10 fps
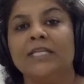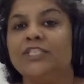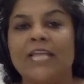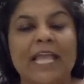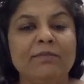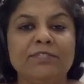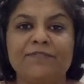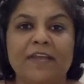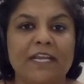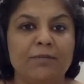James
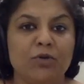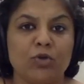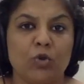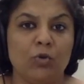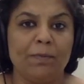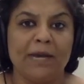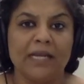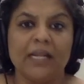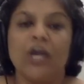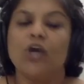Fenimore
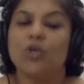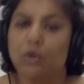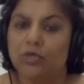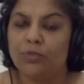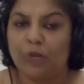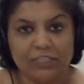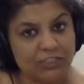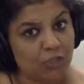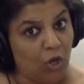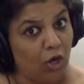Cooper wrote what
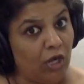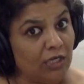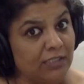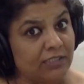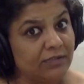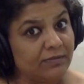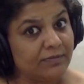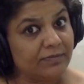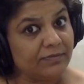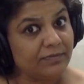is called
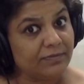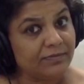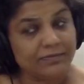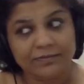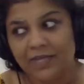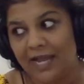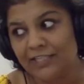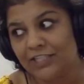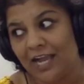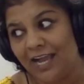
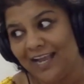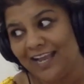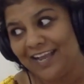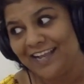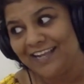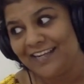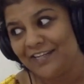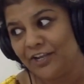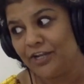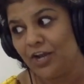Asha.
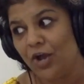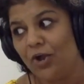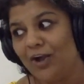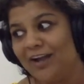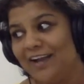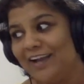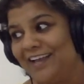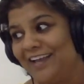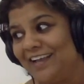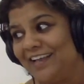Do you know?
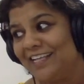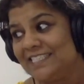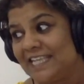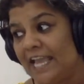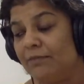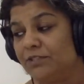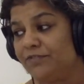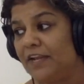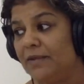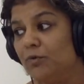James
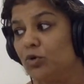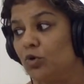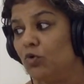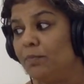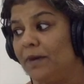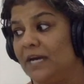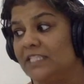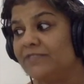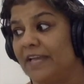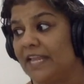Fenimore
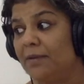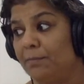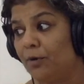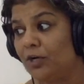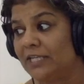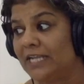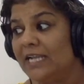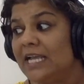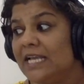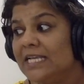Cooper's very important
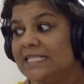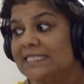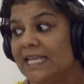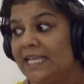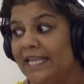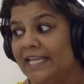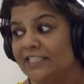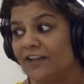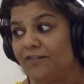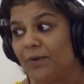
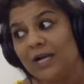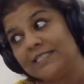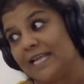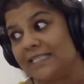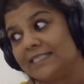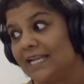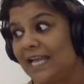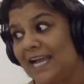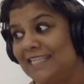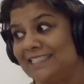series of works. Yesterday
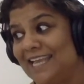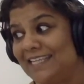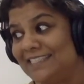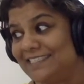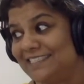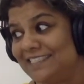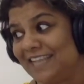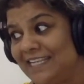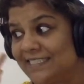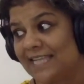I said
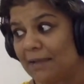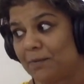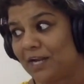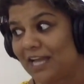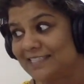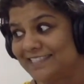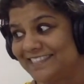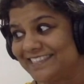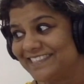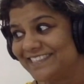in Skype
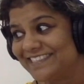class.